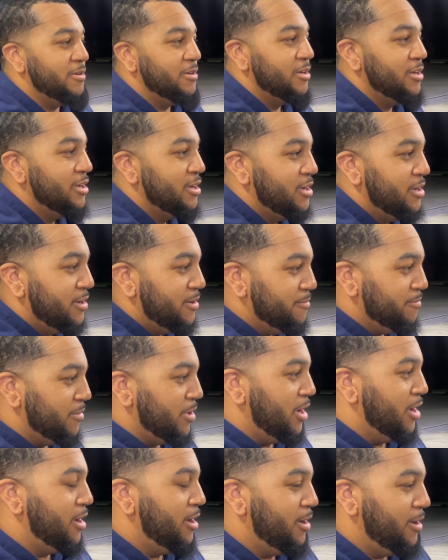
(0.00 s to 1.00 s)
Yep.
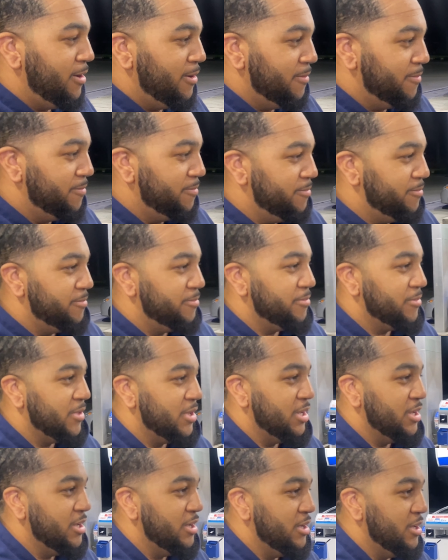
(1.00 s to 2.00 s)

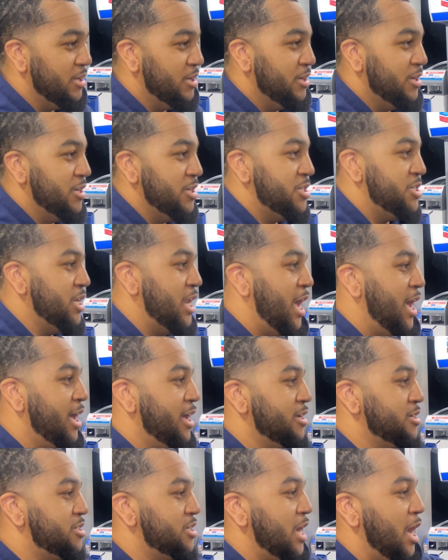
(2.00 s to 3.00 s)
Um, should
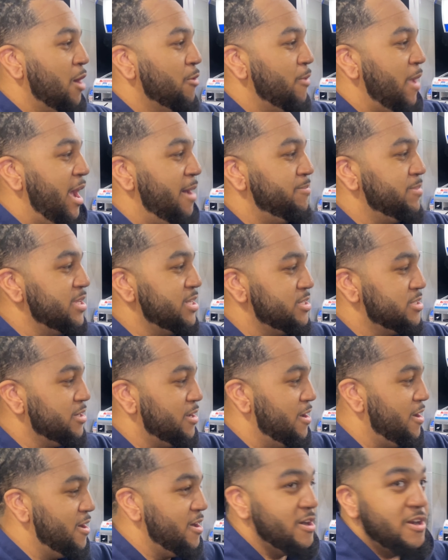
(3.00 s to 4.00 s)
I should I wrap this
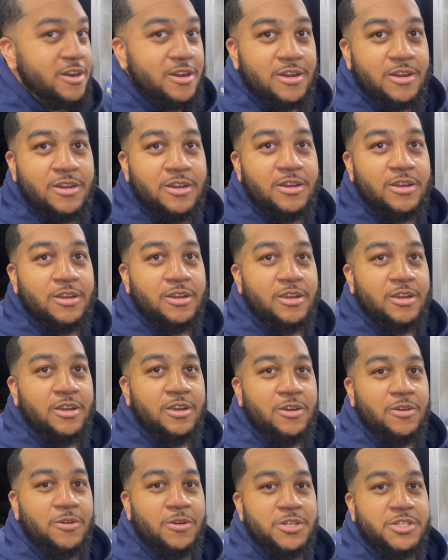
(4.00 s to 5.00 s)
car
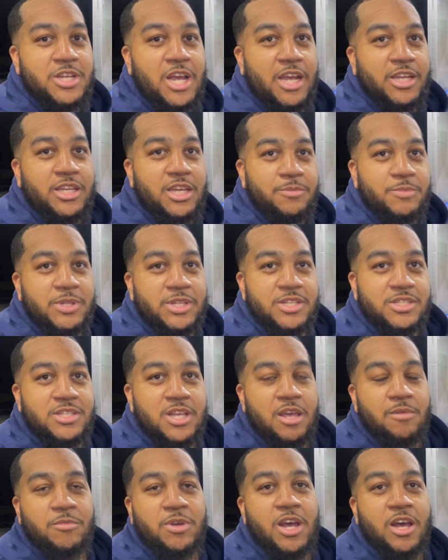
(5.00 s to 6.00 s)
or should I keep it the
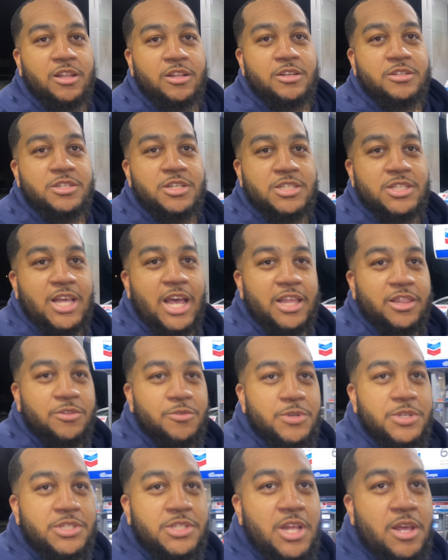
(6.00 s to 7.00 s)
same color and just like
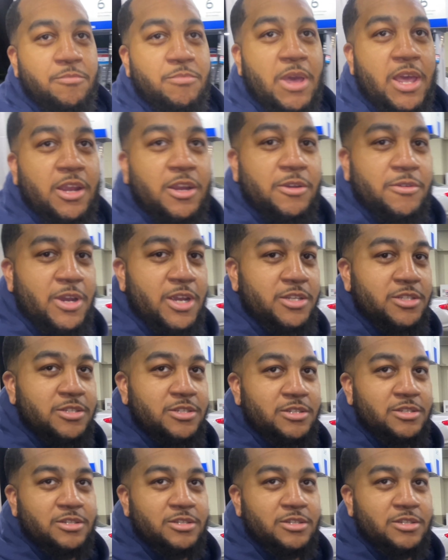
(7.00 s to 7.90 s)
three step paint correction?